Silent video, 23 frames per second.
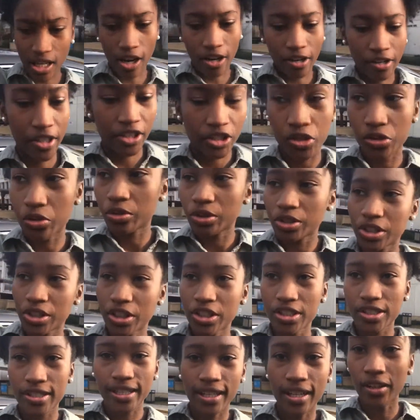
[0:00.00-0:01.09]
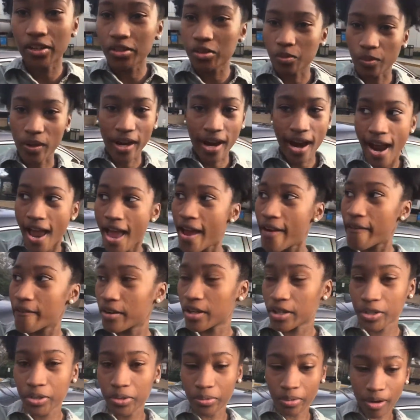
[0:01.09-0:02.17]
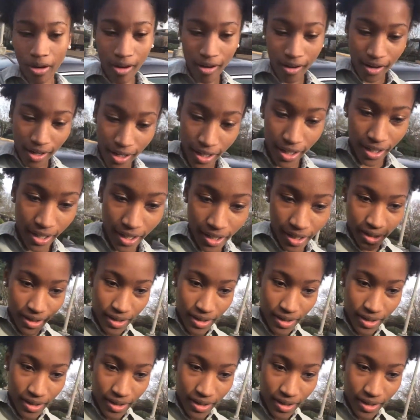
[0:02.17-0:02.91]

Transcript: are enjoying yourselves wherever you are.